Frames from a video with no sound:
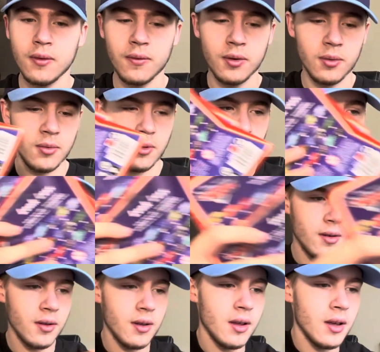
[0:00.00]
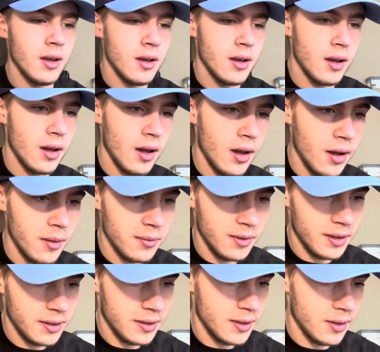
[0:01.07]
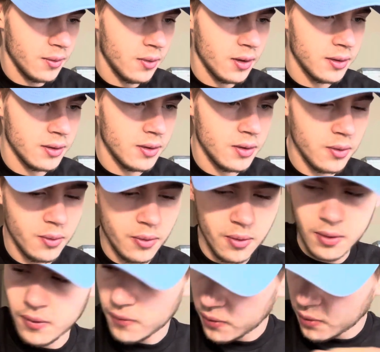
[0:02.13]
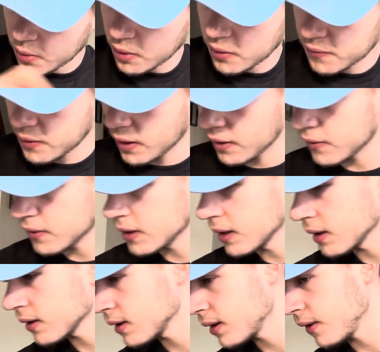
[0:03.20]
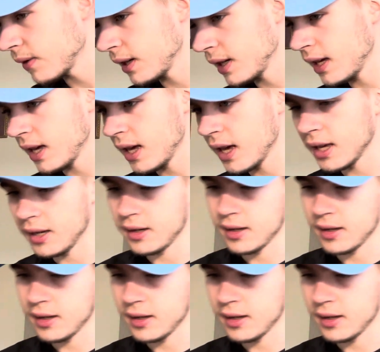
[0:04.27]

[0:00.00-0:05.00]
few more. Let's see, 1, 2, 3, 4, 5, 6, 7, 8,